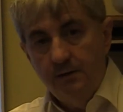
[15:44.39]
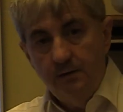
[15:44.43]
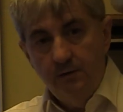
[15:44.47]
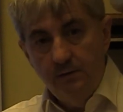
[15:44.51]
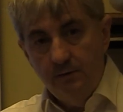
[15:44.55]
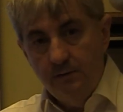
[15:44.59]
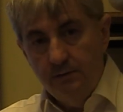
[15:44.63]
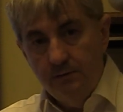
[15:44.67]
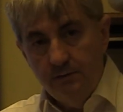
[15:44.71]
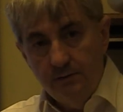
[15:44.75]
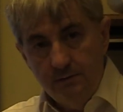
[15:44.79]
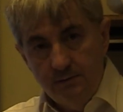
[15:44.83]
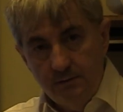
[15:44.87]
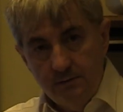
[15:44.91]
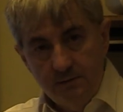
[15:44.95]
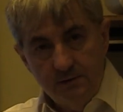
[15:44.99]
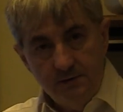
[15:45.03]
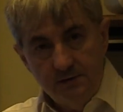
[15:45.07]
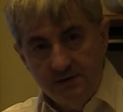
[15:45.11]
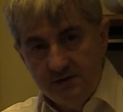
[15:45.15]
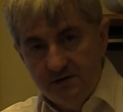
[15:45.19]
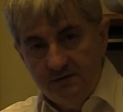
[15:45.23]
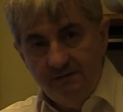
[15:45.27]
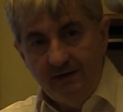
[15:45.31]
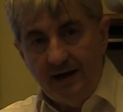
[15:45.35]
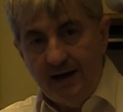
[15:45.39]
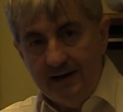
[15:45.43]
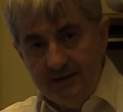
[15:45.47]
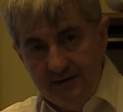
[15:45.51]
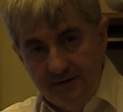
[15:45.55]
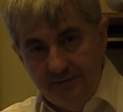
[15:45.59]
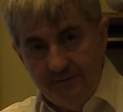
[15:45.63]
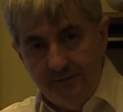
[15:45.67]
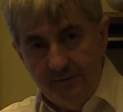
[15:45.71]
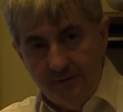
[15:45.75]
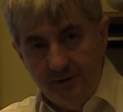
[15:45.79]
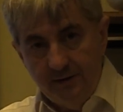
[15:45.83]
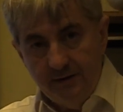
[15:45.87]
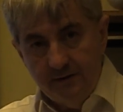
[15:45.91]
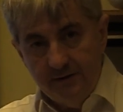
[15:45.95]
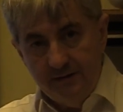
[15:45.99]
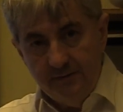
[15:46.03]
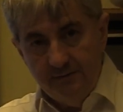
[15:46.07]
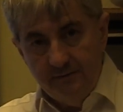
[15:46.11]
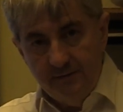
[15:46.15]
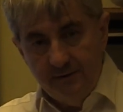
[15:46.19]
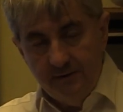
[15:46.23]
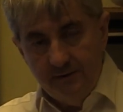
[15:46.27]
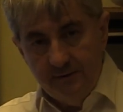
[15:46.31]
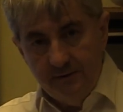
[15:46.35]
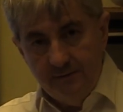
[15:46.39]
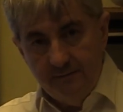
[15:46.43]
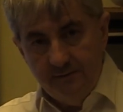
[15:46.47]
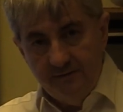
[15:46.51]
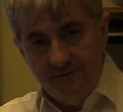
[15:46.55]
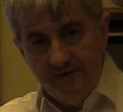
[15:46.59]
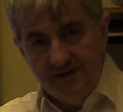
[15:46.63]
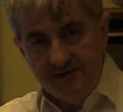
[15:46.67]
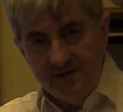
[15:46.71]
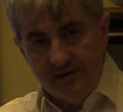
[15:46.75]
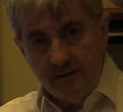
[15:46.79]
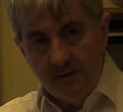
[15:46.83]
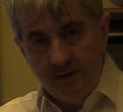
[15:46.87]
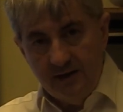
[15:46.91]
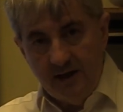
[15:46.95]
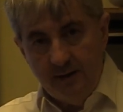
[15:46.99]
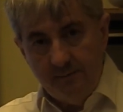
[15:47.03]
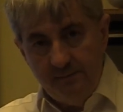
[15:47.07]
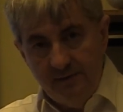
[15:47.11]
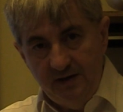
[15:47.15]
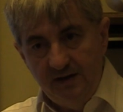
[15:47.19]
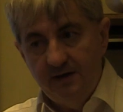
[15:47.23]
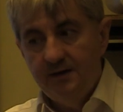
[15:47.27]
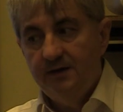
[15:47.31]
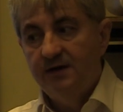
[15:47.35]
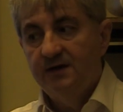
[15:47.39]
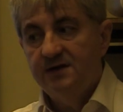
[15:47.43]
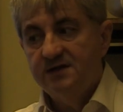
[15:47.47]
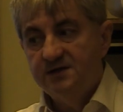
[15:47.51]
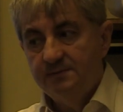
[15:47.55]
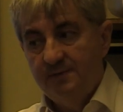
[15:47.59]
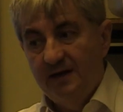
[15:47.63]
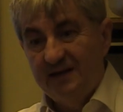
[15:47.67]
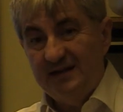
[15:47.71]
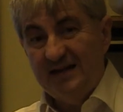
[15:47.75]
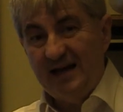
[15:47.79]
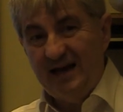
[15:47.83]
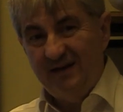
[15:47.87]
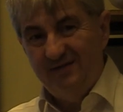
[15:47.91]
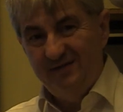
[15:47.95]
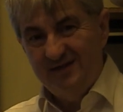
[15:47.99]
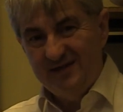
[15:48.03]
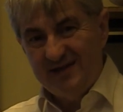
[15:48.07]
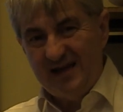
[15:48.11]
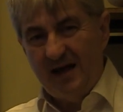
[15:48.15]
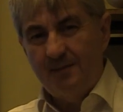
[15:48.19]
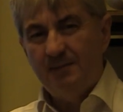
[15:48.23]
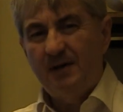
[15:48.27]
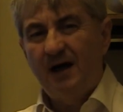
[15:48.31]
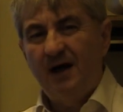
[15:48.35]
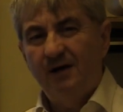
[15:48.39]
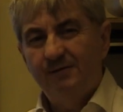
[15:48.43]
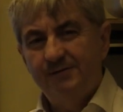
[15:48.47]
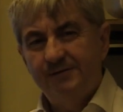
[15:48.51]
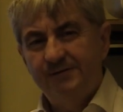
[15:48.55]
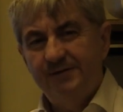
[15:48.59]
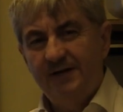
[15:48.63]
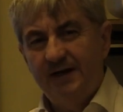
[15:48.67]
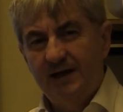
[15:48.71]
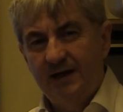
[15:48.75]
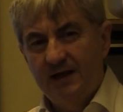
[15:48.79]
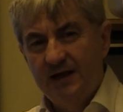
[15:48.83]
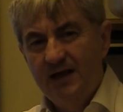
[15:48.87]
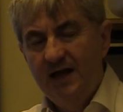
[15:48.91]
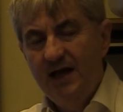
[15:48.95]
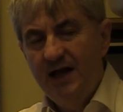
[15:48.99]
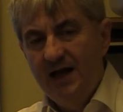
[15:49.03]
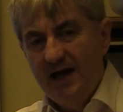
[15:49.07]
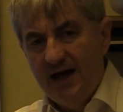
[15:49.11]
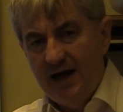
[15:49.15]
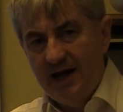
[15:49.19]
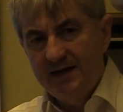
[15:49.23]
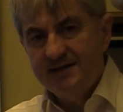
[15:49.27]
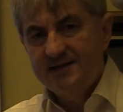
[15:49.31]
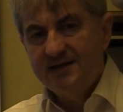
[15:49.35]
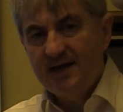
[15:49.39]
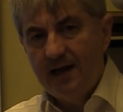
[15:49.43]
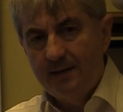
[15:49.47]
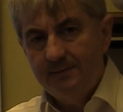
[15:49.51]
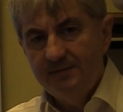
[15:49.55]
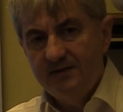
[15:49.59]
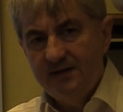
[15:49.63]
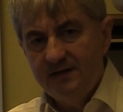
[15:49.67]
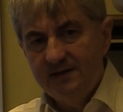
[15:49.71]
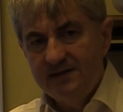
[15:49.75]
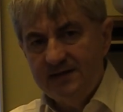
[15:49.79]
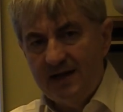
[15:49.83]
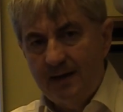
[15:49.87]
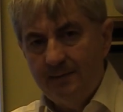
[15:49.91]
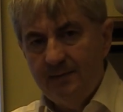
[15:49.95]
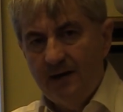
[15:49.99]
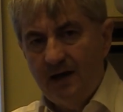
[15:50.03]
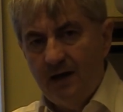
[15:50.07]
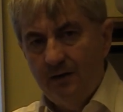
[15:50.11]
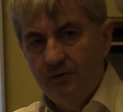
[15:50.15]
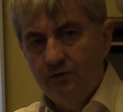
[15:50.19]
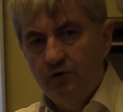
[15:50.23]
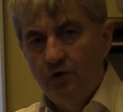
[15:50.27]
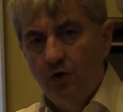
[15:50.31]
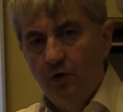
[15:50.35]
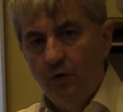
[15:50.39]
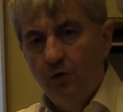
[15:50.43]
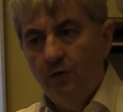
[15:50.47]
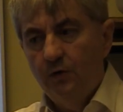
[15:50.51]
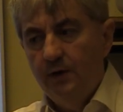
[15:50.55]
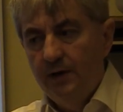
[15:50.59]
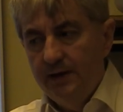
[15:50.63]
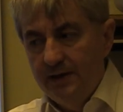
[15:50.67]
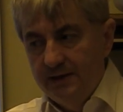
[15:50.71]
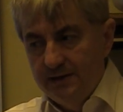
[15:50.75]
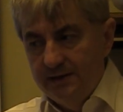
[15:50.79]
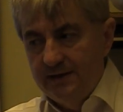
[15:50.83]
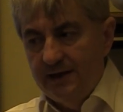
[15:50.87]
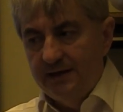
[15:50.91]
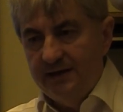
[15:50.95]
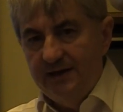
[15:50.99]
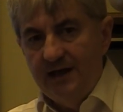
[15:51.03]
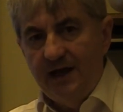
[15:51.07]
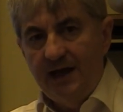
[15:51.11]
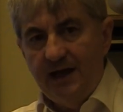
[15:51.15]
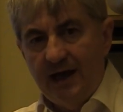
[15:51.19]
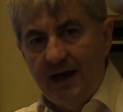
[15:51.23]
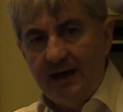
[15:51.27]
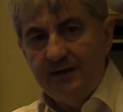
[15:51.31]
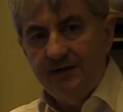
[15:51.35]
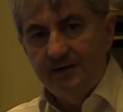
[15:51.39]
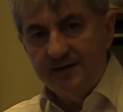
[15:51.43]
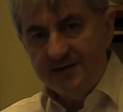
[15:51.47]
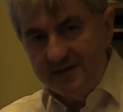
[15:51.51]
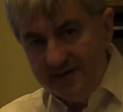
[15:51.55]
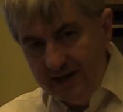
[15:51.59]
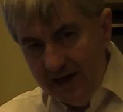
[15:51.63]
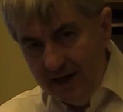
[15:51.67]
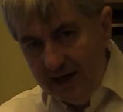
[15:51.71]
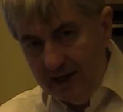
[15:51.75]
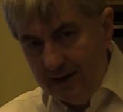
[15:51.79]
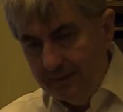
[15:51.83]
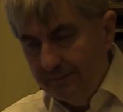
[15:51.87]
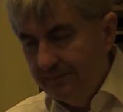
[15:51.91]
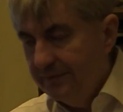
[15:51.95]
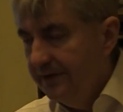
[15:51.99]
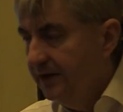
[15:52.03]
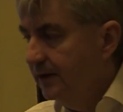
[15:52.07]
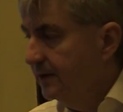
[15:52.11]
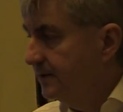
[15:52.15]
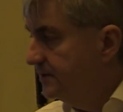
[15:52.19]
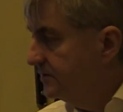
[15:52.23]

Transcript: who is quite different physical appearance, but I somehow feel, I somehow know that they are the same.